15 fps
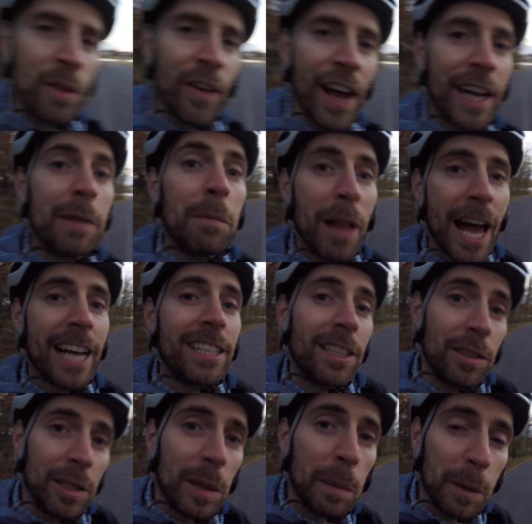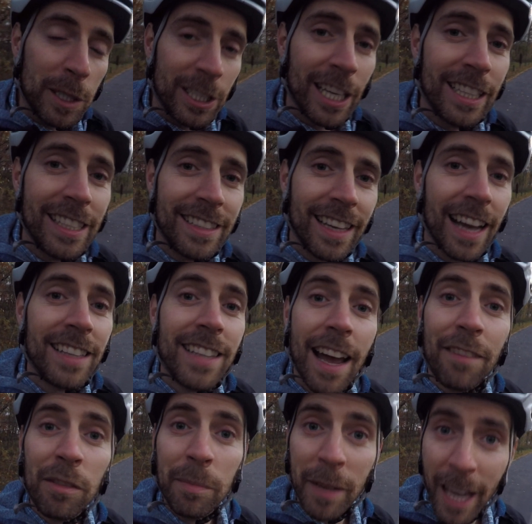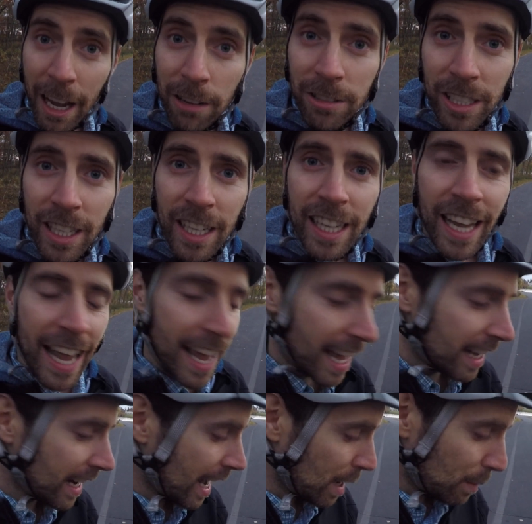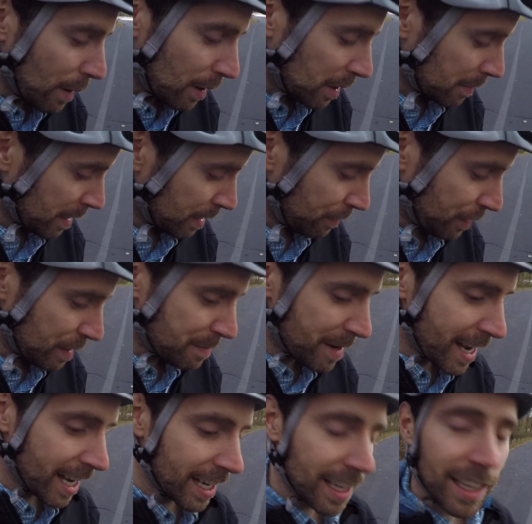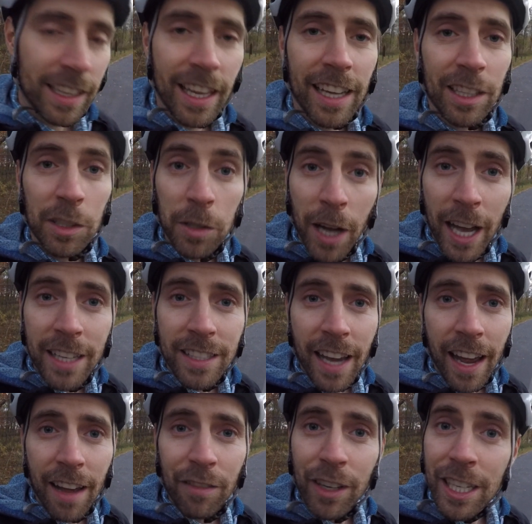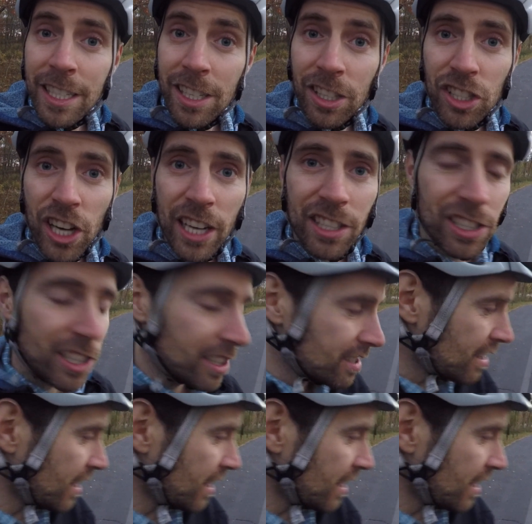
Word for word: We've had a blast. I really appreciate these guys having me out. And I welcome any feedback that you guys have, any suggestions